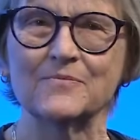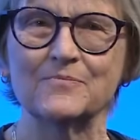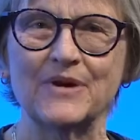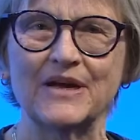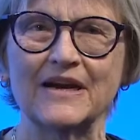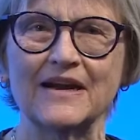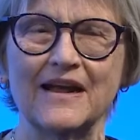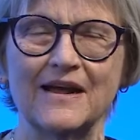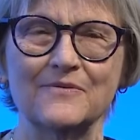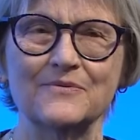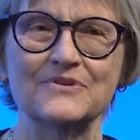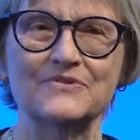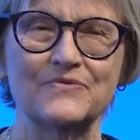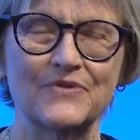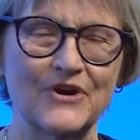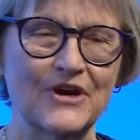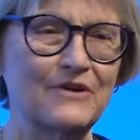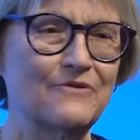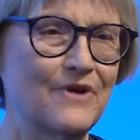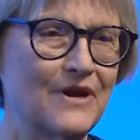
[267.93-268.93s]
but I was
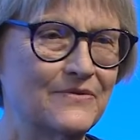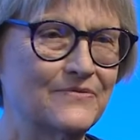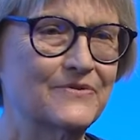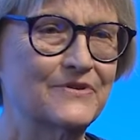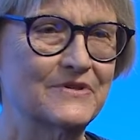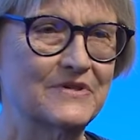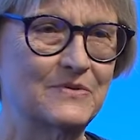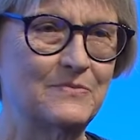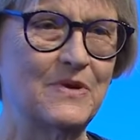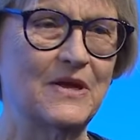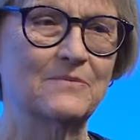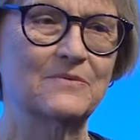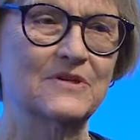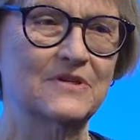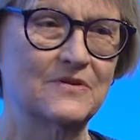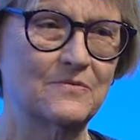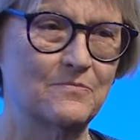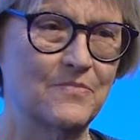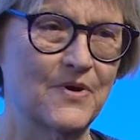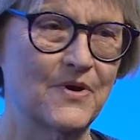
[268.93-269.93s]
very grateful to be able
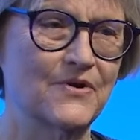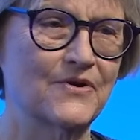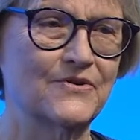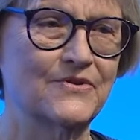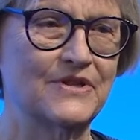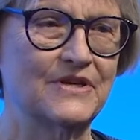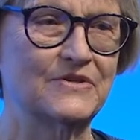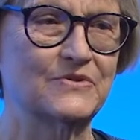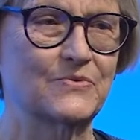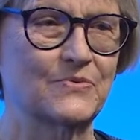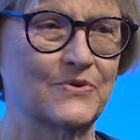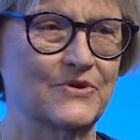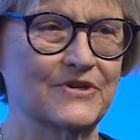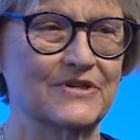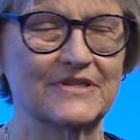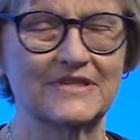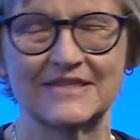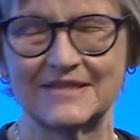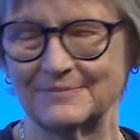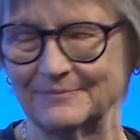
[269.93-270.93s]
to borrow these
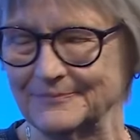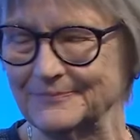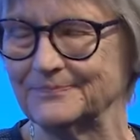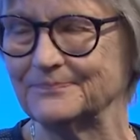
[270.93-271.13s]
words